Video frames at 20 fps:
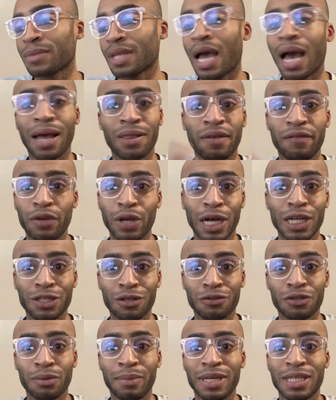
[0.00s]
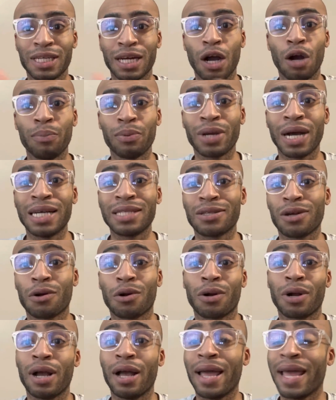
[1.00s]
I love you guys so much, and I hope you guys
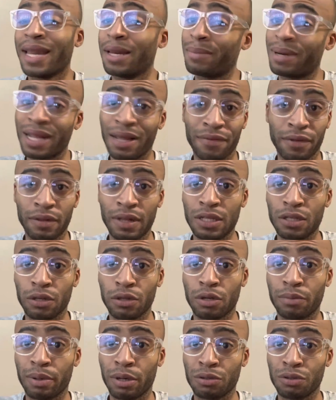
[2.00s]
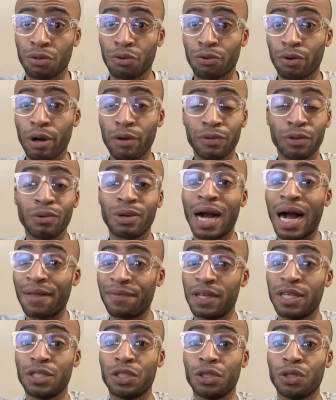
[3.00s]
are, anybody out there that's on their personal growth, you
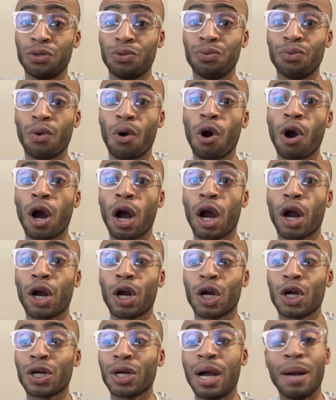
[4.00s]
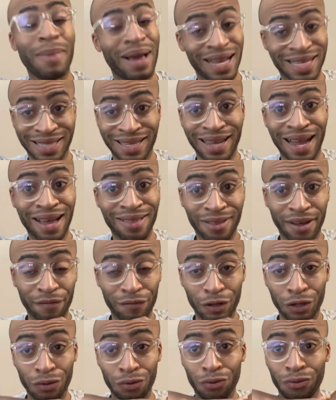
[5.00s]
got this. You are amazing. I
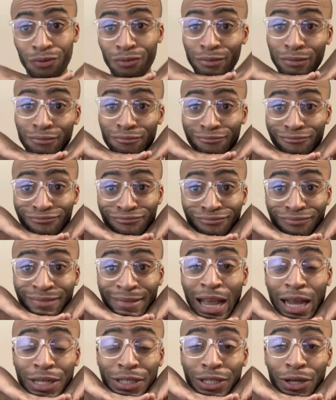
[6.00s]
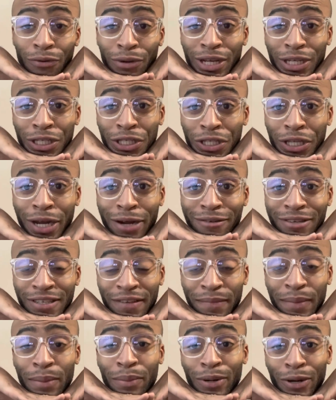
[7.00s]
love you. Don't get discouraged
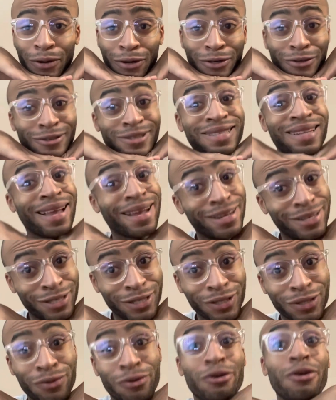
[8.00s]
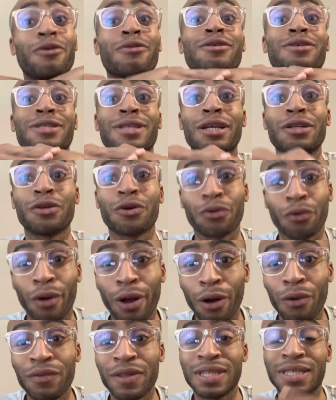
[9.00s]
if people don't understand you or don't understand your
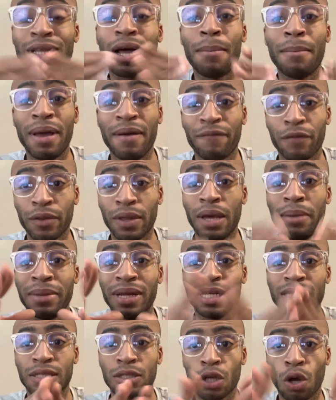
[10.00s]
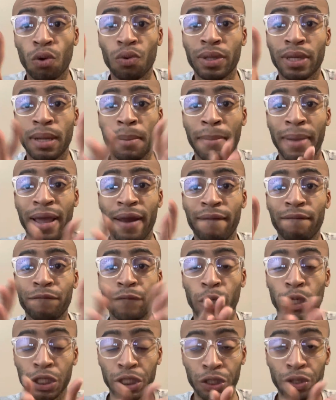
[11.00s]
growth. It's not meant for them. It is totally meant
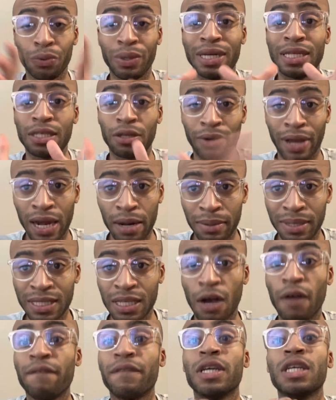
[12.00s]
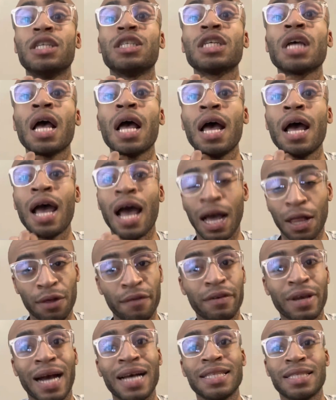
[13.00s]
for you, and it's okay to be selfish. I
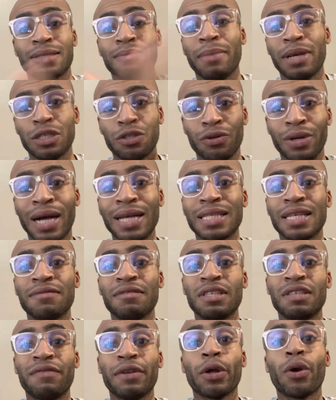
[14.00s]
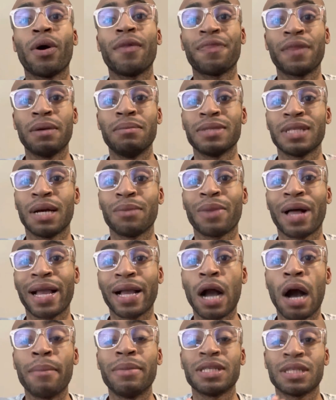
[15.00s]
love you guys. Make sure you guys give this video a thumbs up,
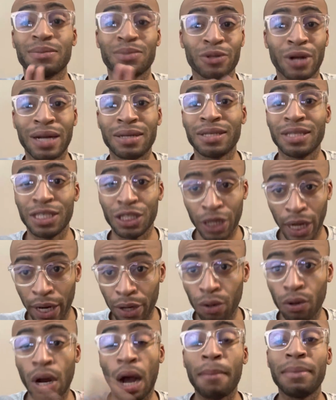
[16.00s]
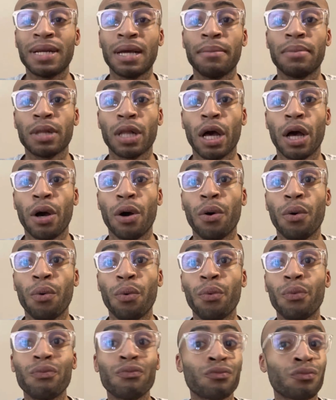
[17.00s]
like, comment, subscribe to the channel, comment down
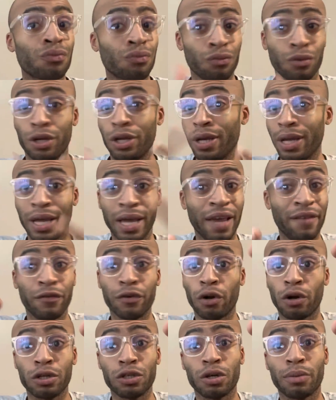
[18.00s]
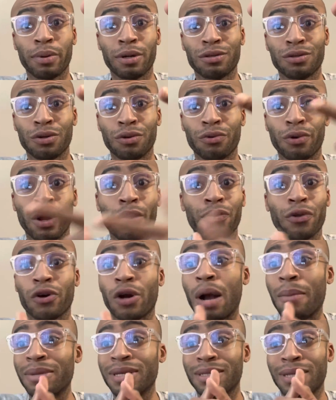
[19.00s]
below if you're on your personal growth, or
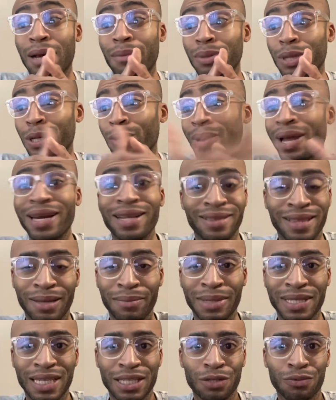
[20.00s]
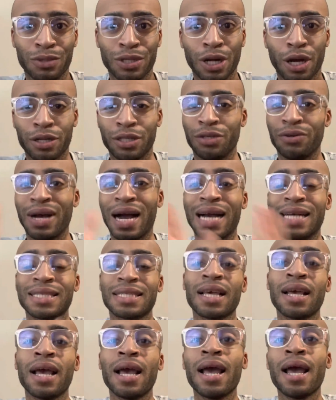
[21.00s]
comment down below anything, because I just want to talk to you
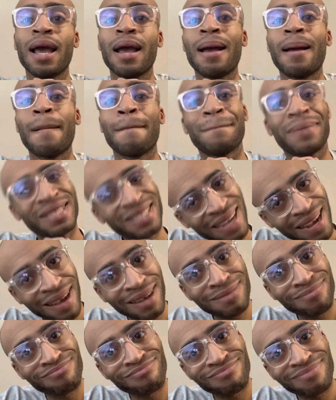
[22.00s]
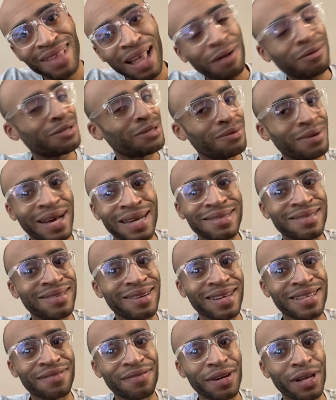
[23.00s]
guys. But yeah, I will see you guys in
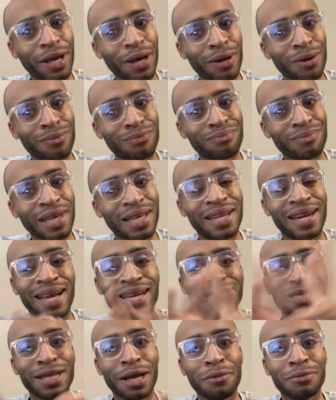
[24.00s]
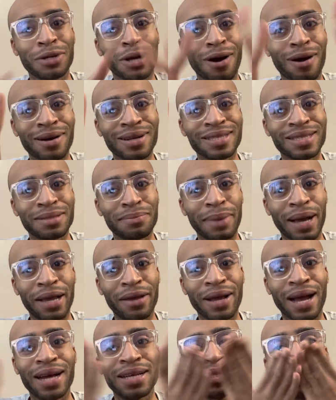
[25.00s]
the next video, in the next Tone Talks.
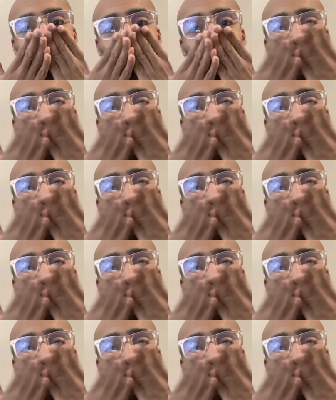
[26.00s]
Bye, you guys.